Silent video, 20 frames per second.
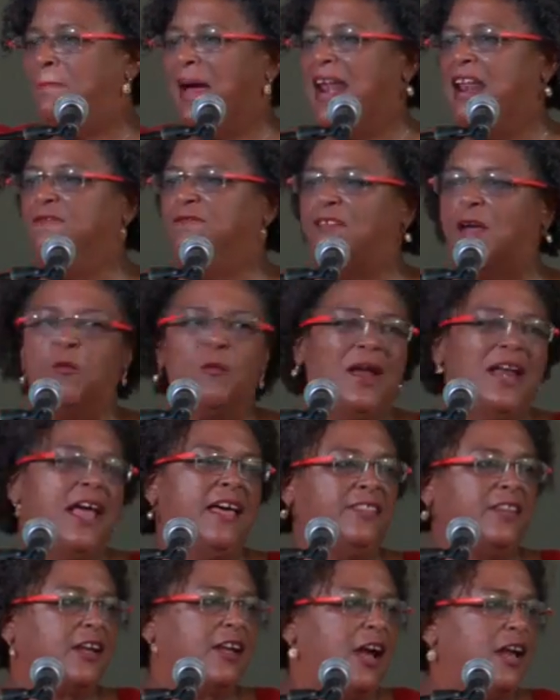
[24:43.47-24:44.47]
benefit when
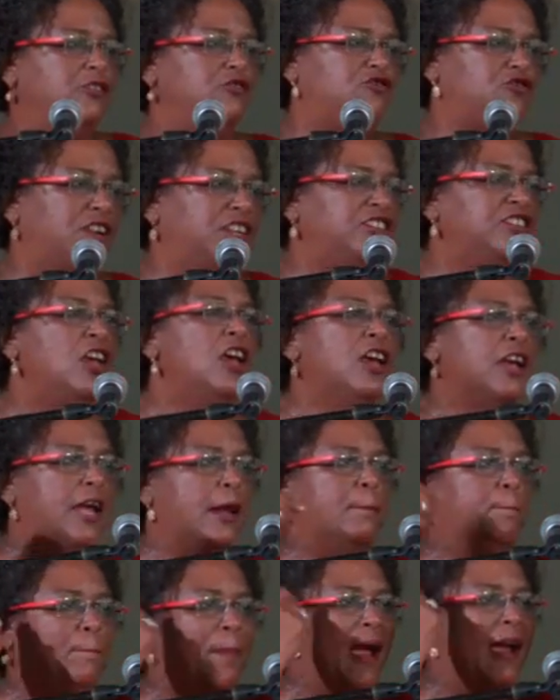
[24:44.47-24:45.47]
other countries
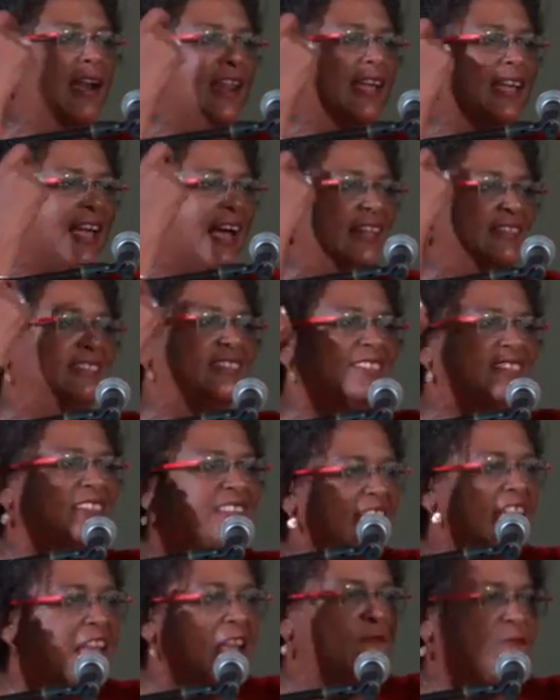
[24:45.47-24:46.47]
could barely
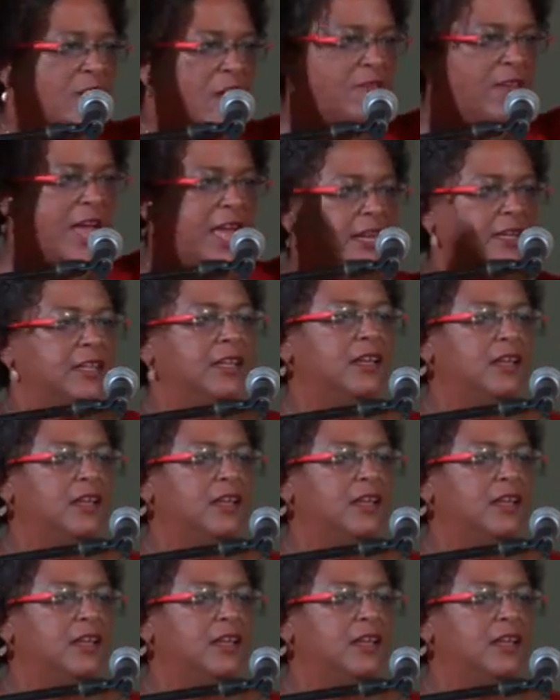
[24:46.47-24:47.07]
conceive of it,